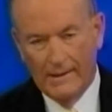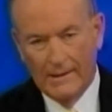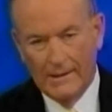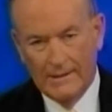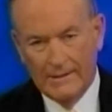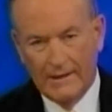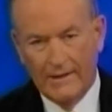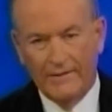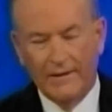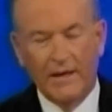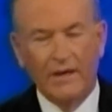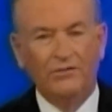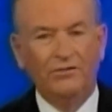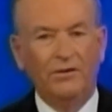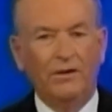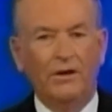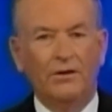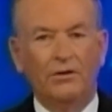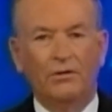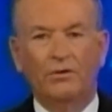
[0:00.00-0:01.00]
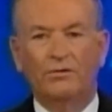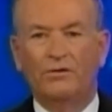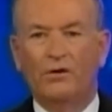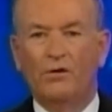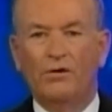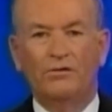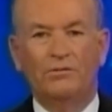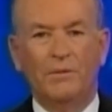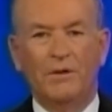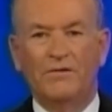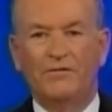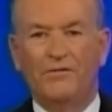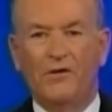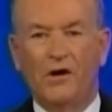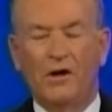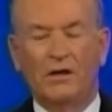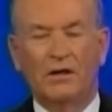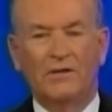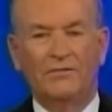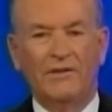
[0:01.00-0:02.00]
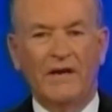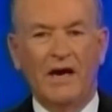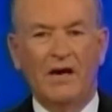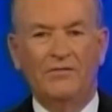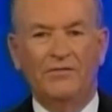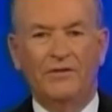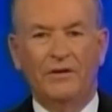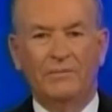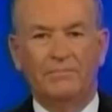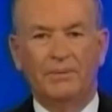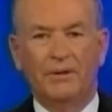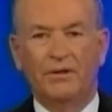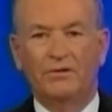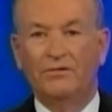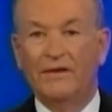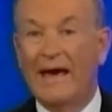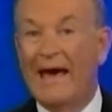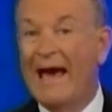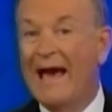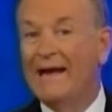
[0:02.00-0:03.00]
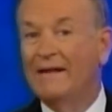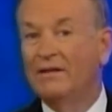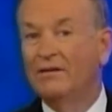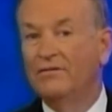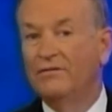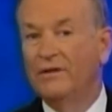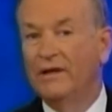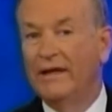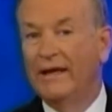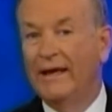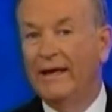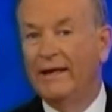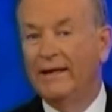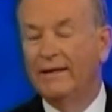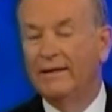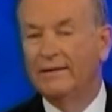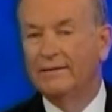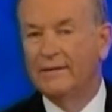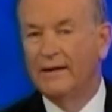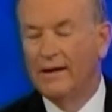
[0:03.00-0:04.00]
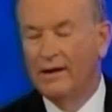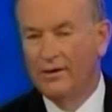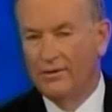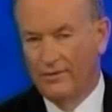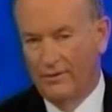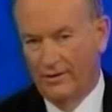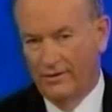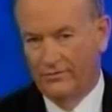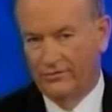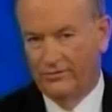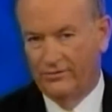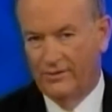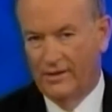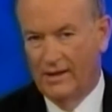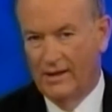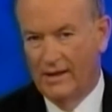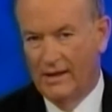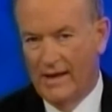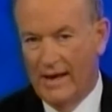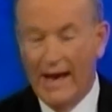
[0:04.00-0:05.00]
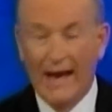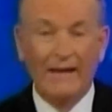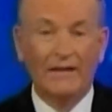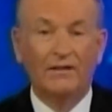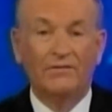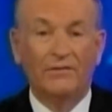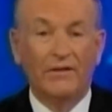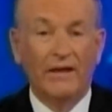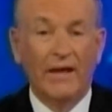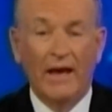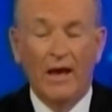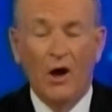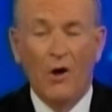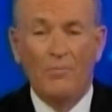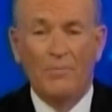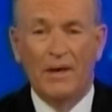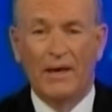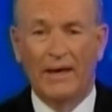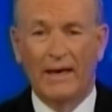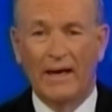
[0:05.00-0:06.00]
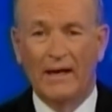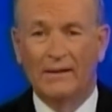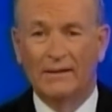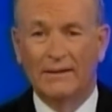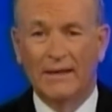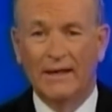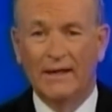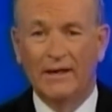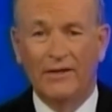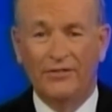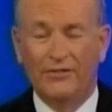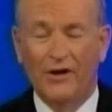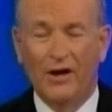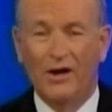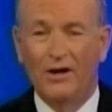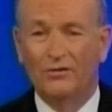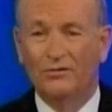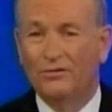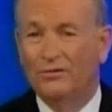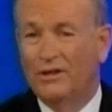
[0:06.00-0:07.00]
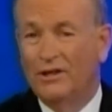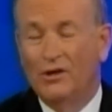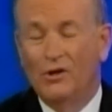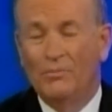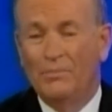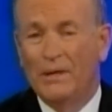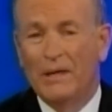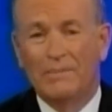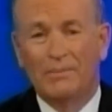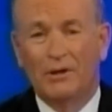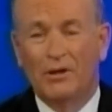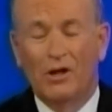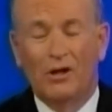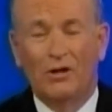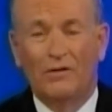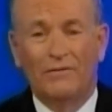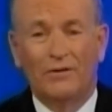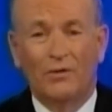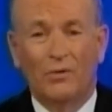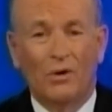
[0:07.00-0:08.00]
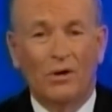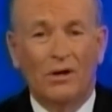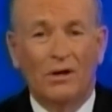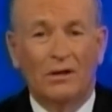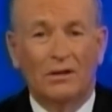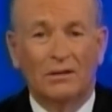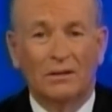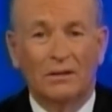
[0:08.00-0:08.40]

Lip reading: Now, the ACLU has always been a far-left outfit, but is actively aiding terrorists, actively helping Al-Qaeda thugs who kill people all over the world.